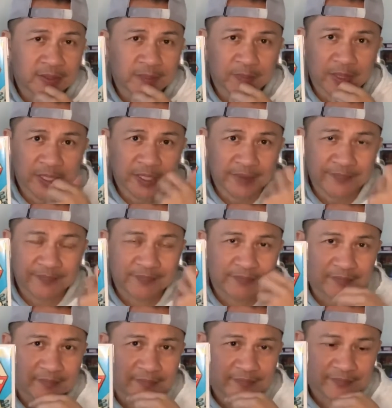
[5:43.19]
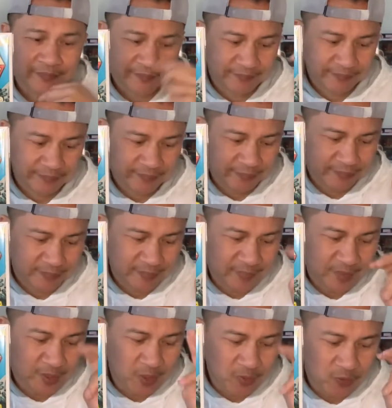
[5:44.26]
but
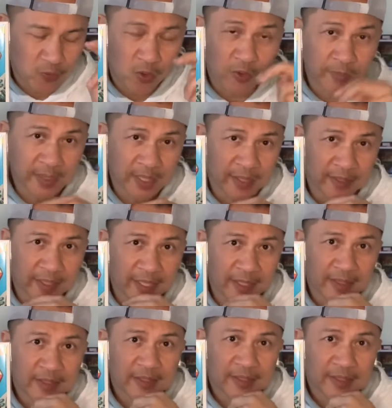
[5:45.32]
don't quote me on that.